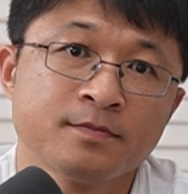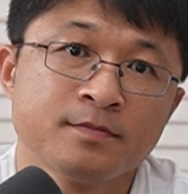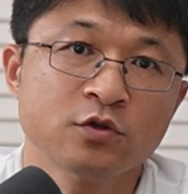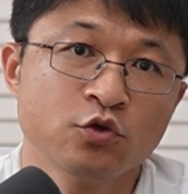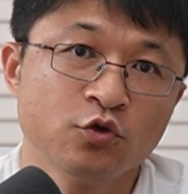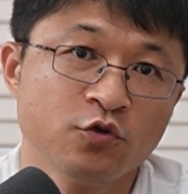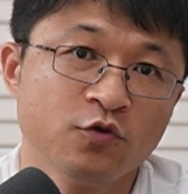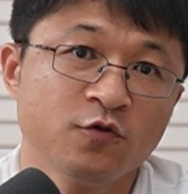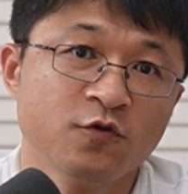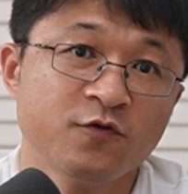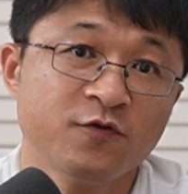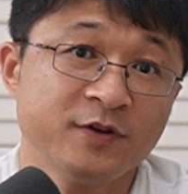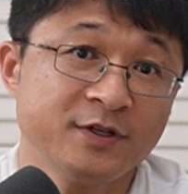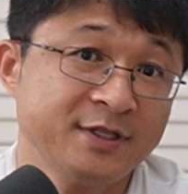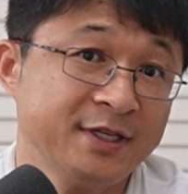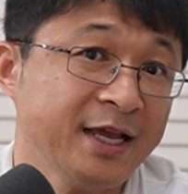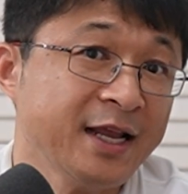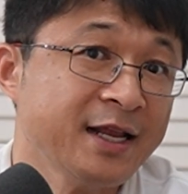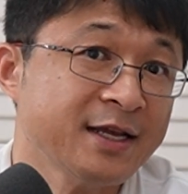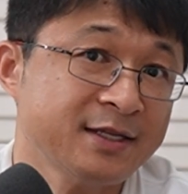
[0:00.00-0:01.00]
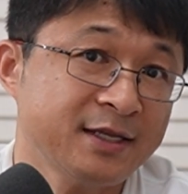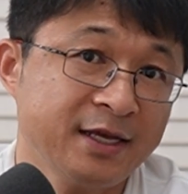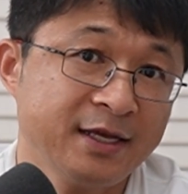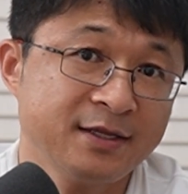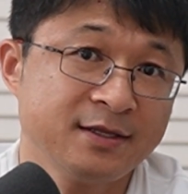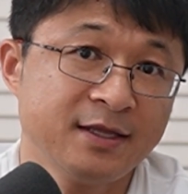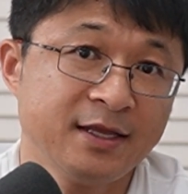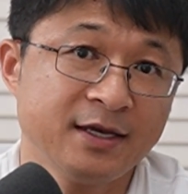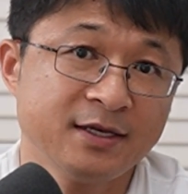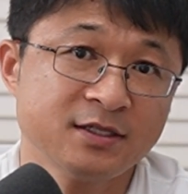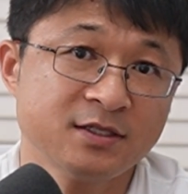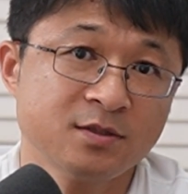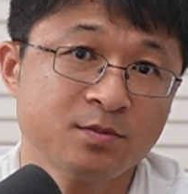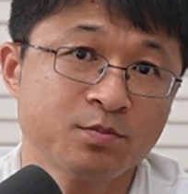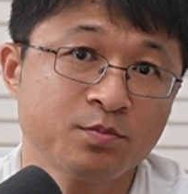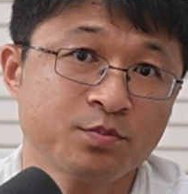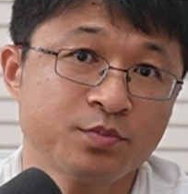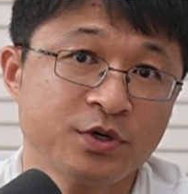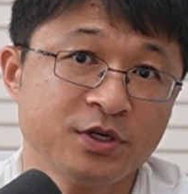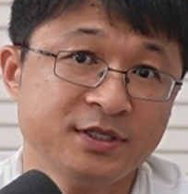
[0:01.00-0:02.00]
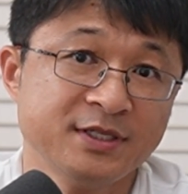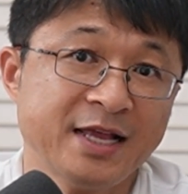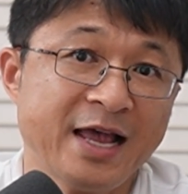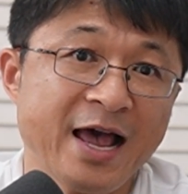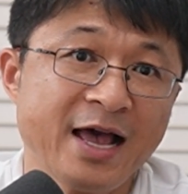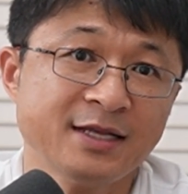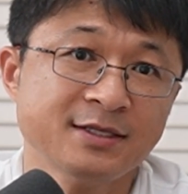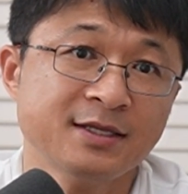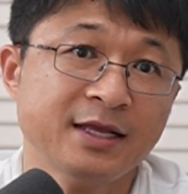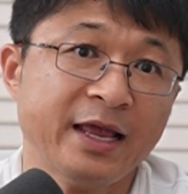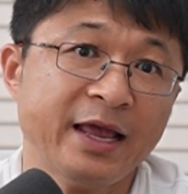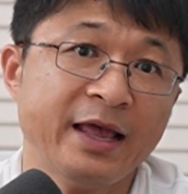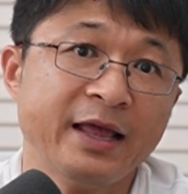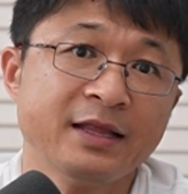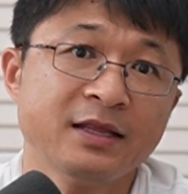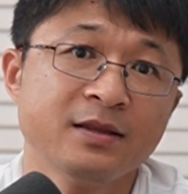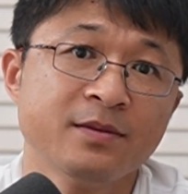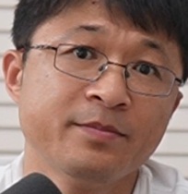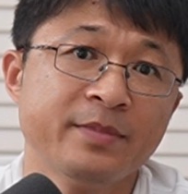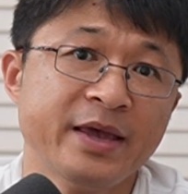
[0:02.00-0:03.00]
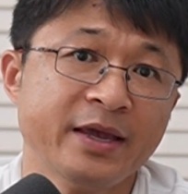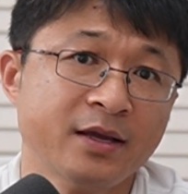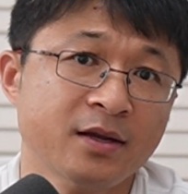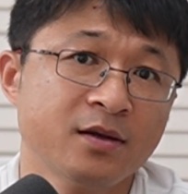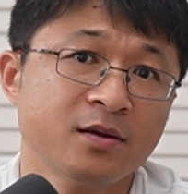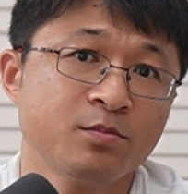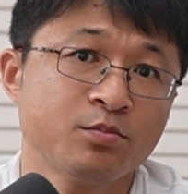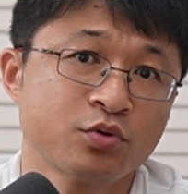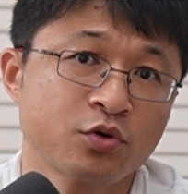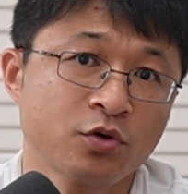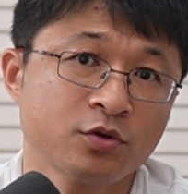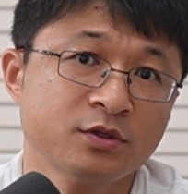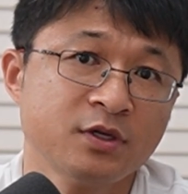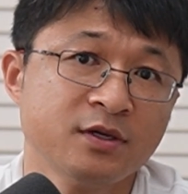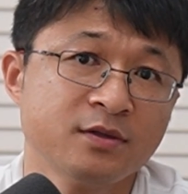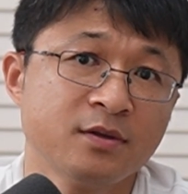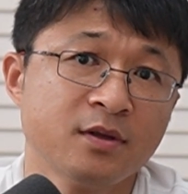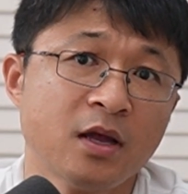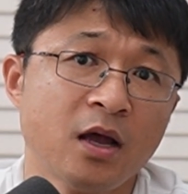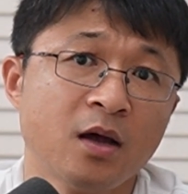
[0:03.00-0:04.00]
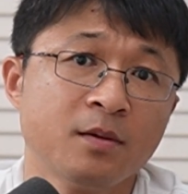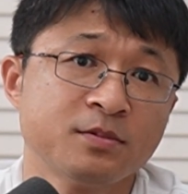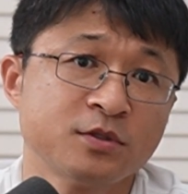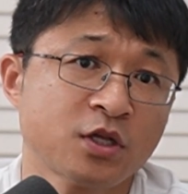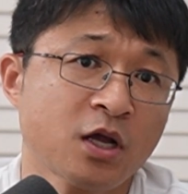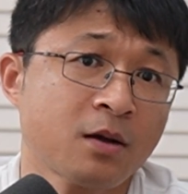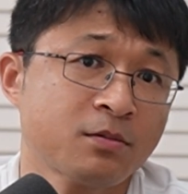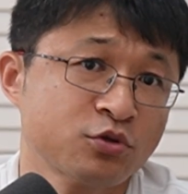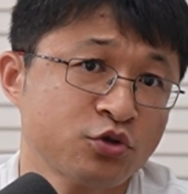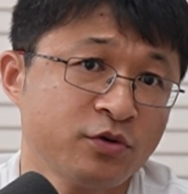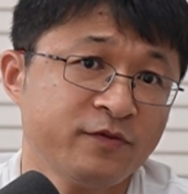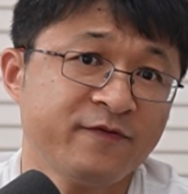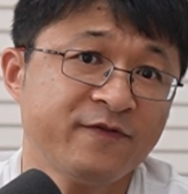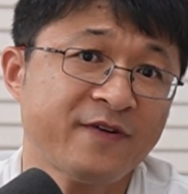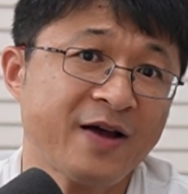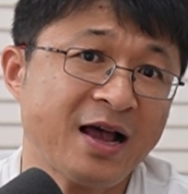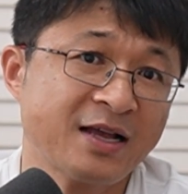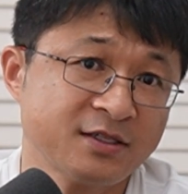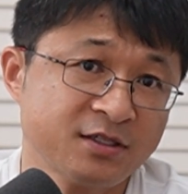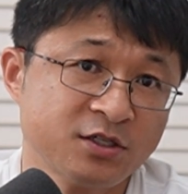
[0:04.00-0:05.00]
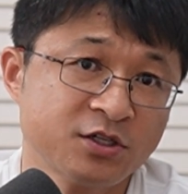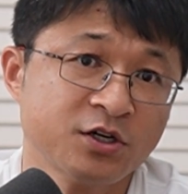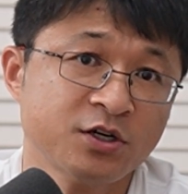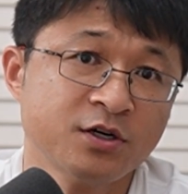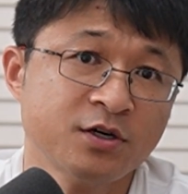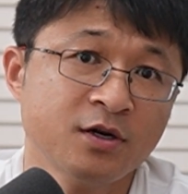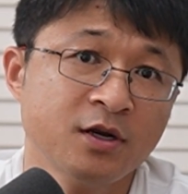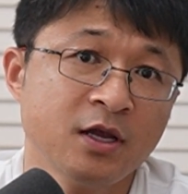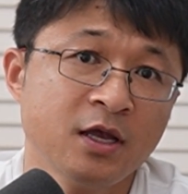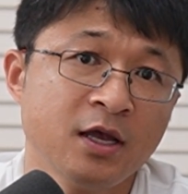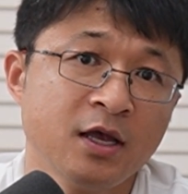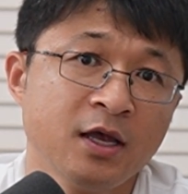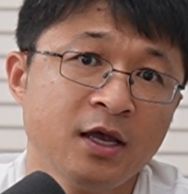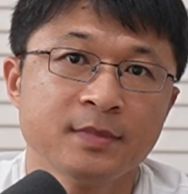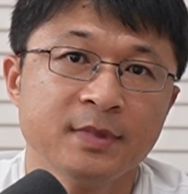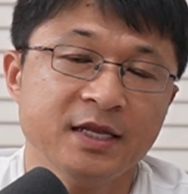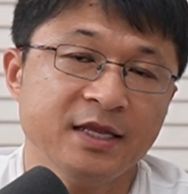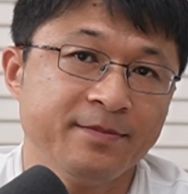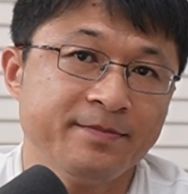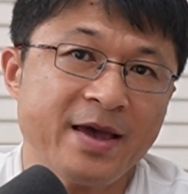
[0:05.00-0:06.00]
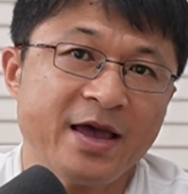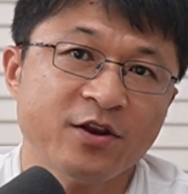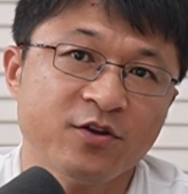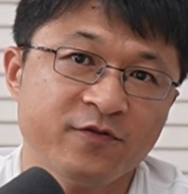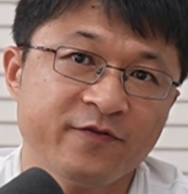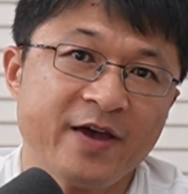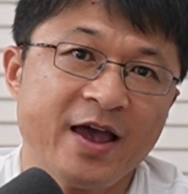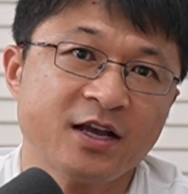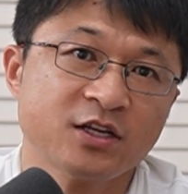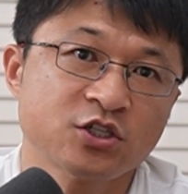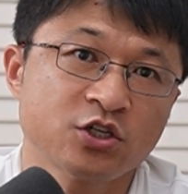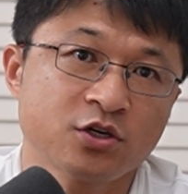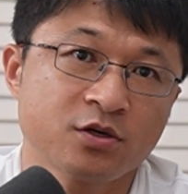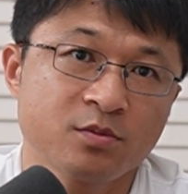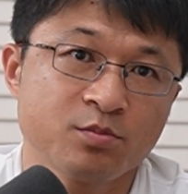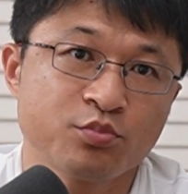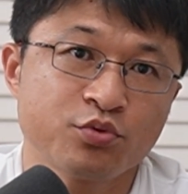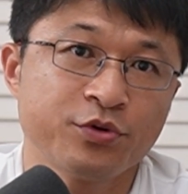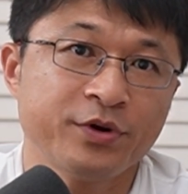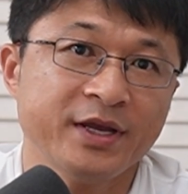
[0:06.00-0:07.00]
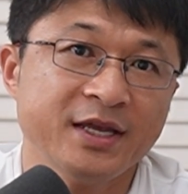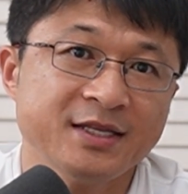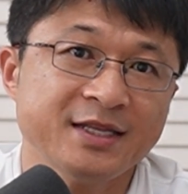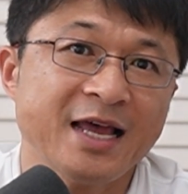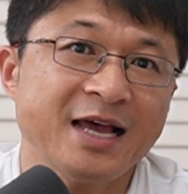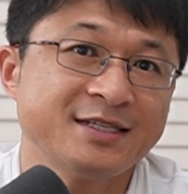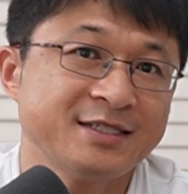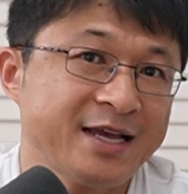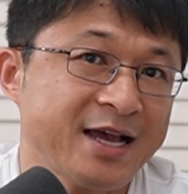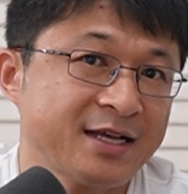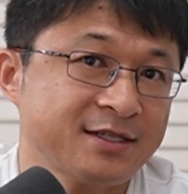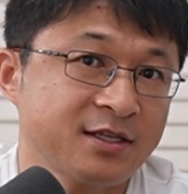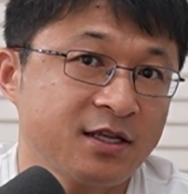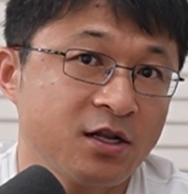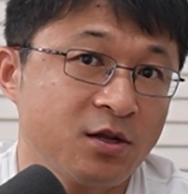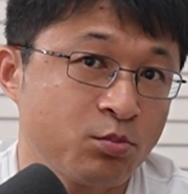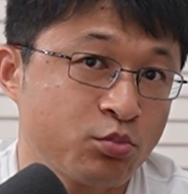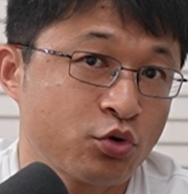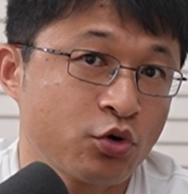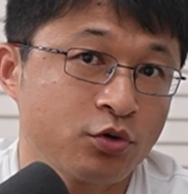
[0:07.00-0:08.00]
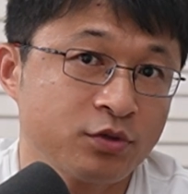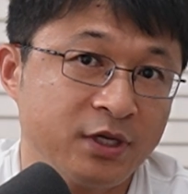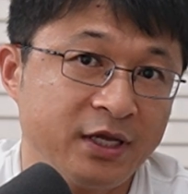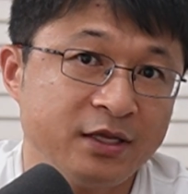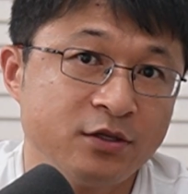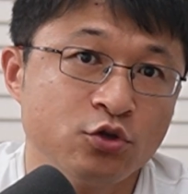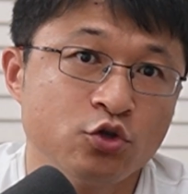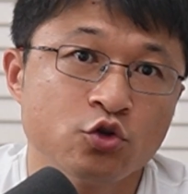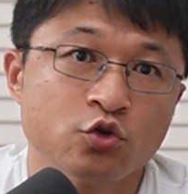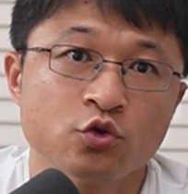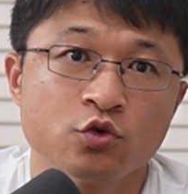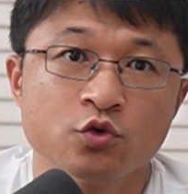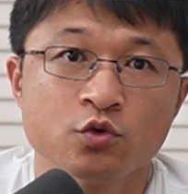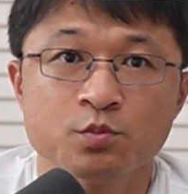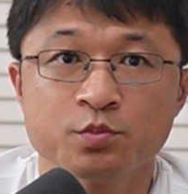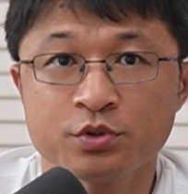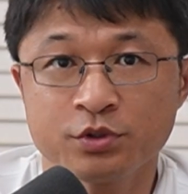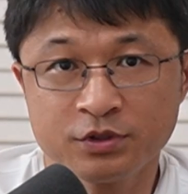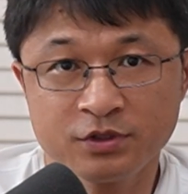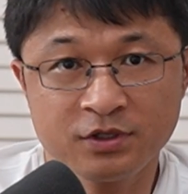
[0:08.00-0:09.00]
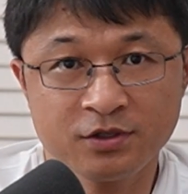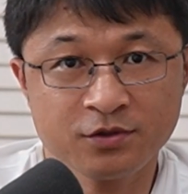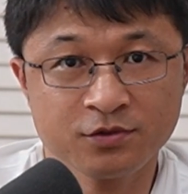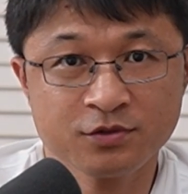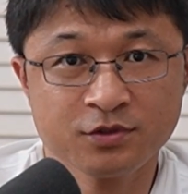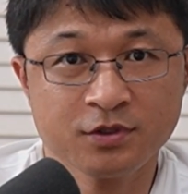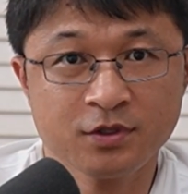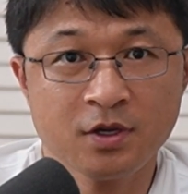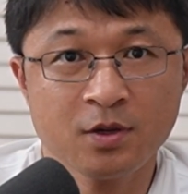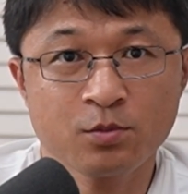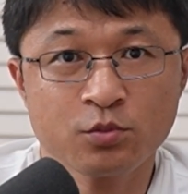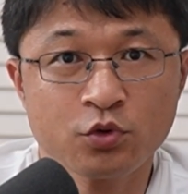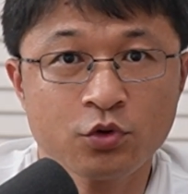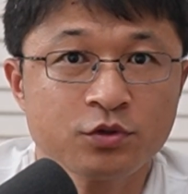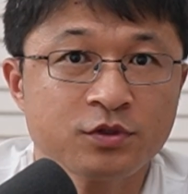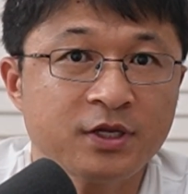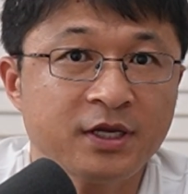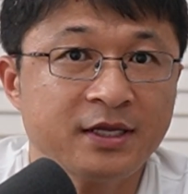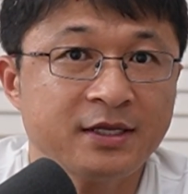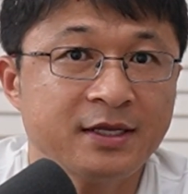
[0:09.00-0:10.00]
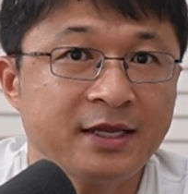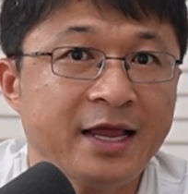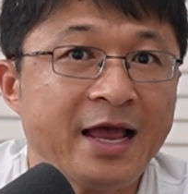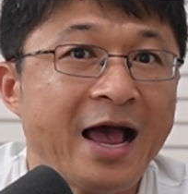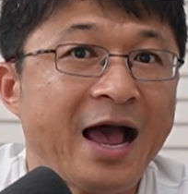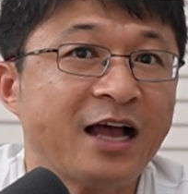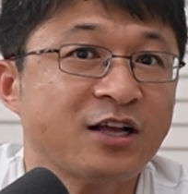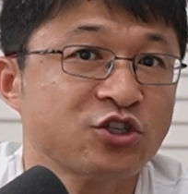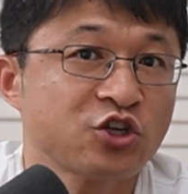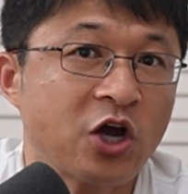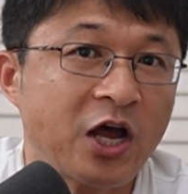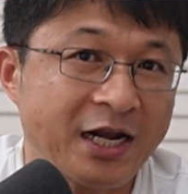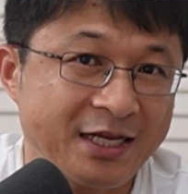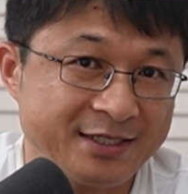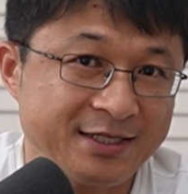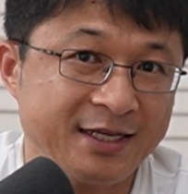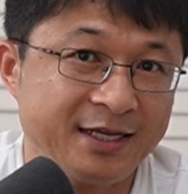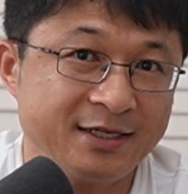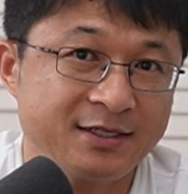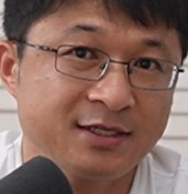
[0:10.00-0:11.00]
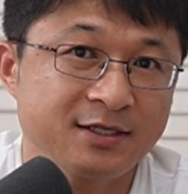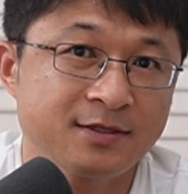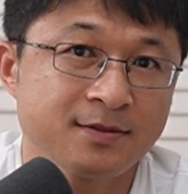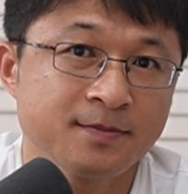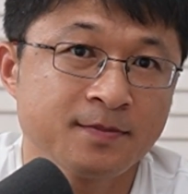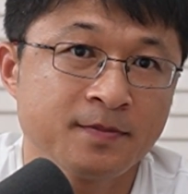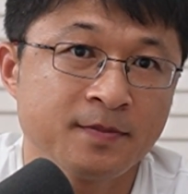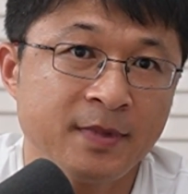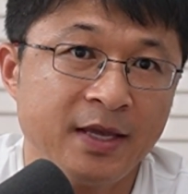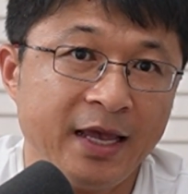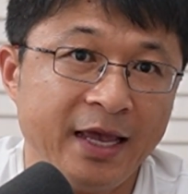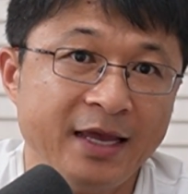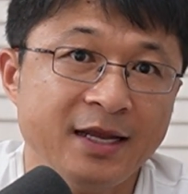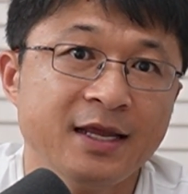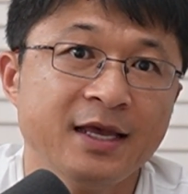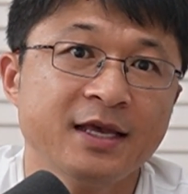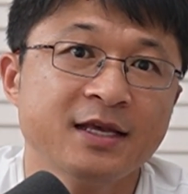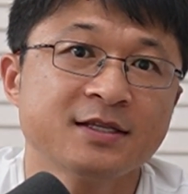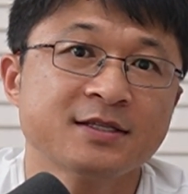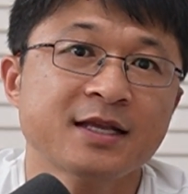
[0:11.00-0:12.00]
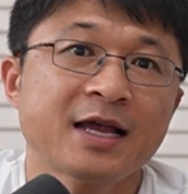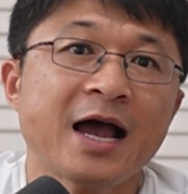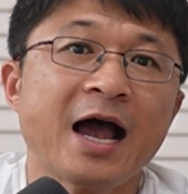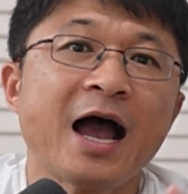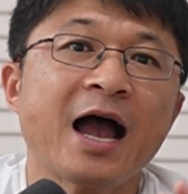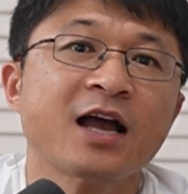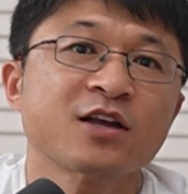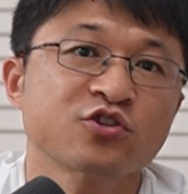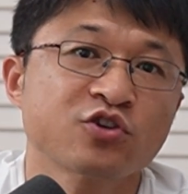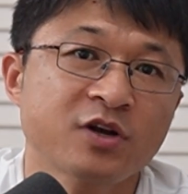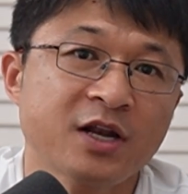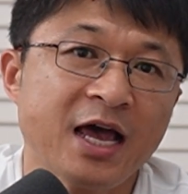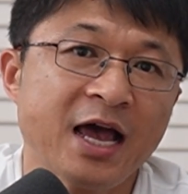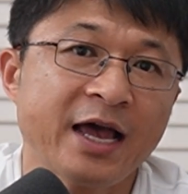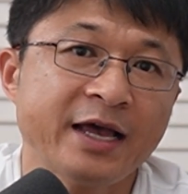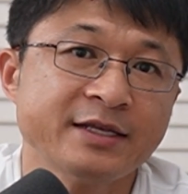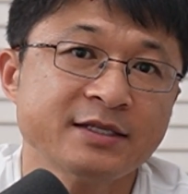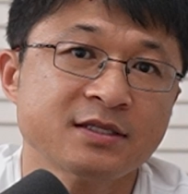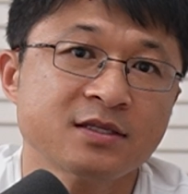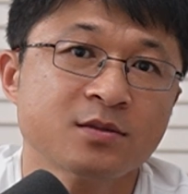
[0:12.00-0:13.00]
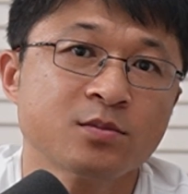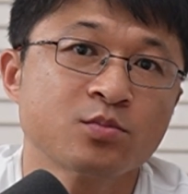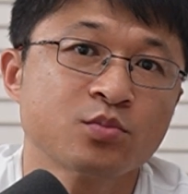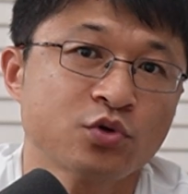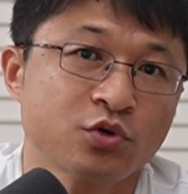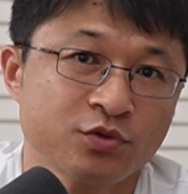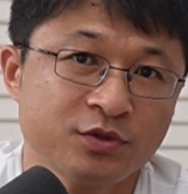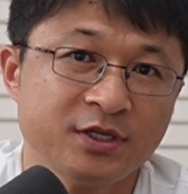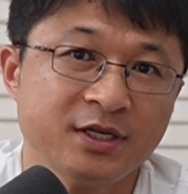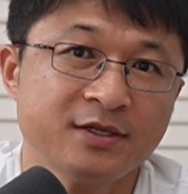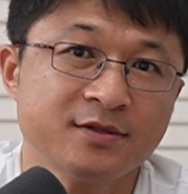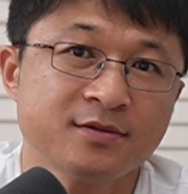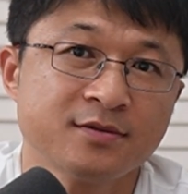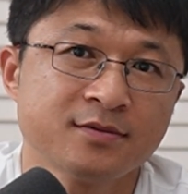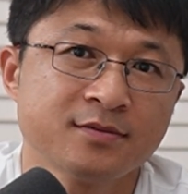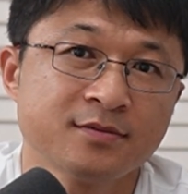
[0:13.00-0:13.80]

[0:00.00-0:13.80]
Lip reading: To facilitate this process and make the protein absorption faster, the manufacturer pre-digests the protein to produce protein hydrolyzed. It is hydrolyzed protein.